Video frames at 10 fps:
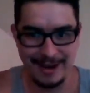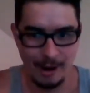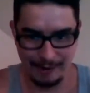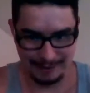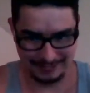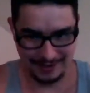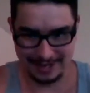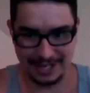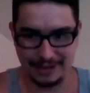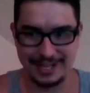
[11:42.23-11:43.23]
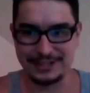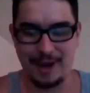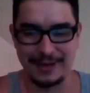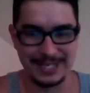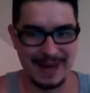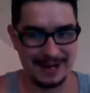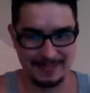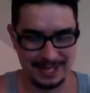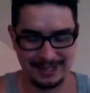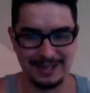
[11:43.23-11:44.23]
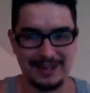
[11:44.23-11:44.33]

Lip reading: or if it's fucking Korean Zombie, it doesn't matter to me.